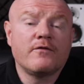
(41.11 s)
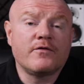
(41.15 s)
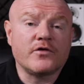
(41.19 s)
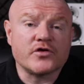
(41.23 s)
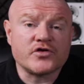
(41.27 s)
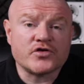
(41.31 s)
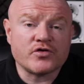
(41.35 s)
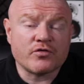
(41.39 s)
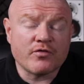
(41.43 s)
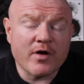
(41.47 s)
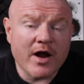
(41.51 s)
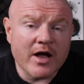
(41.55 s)

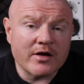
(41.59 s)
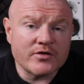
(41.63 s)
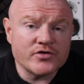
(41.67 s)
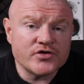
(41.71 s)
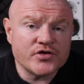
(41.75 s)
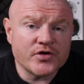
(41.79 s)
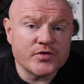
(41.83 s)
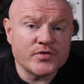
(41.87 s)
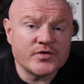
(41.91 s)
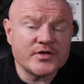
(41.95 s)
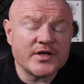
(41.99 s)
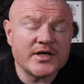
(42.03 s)
for
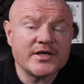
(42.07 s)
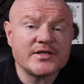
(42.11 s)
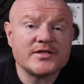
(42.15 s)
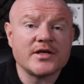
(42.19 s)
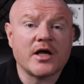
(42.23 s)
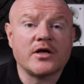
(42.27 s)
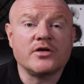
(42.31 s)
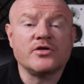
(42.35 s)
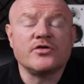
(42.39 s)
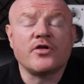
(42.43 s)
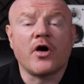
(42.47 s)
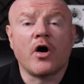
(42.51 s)
surround
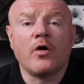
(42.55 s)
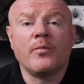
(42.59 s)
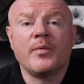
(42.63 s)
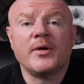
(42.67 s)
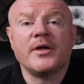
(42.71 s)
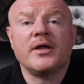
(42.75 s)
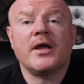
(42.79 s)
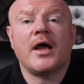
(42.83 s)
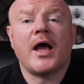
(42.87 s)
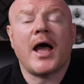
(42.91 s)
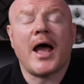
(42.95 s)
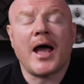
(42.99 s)
duties and
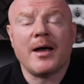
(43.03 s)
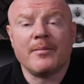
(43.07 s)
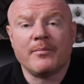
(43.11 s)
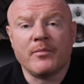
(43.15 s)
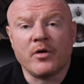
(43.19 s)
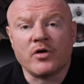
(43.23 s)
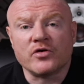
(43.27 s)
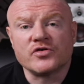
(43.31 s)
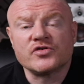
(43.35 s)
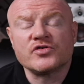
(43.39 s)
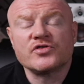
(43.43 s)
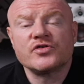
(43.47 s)
Dolby
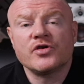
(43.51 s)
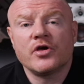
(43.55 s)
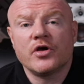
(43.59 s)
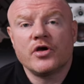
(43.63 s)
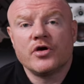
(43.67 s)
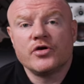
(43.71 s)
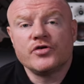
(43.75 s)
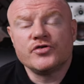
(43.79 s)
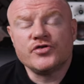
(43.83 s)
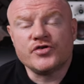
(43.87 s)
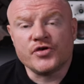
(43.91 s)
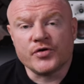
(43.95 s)
Atmos
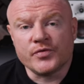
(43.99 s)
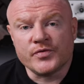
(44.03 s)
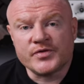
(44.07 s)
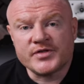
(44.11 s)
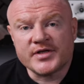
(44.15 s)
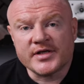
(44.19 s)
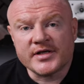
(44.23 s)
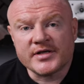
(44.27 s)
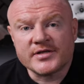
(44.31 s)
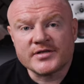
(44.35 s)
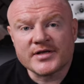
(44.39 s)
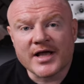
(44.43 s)

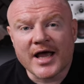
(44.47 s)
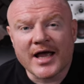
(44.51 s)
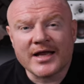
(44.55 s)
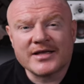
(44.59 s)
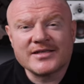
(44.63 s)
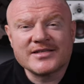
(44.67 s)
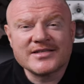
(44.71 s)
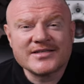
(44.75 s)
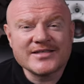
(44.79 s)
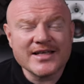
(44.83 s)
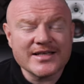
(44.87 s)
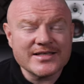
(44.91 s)
duties.
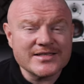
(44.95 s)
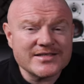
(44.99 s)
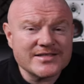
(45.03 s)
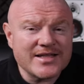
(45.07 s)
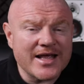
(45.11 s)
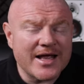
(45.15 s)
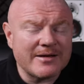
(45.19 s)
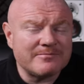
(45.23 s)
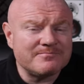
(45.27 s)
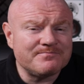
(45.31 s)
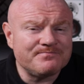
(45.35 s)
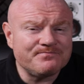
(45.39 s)
And since
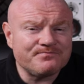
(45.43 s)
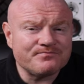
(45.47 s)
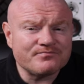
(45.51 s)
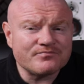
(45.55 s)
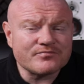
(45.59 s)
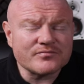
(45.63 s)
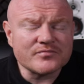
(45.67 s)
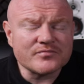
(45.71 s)
then,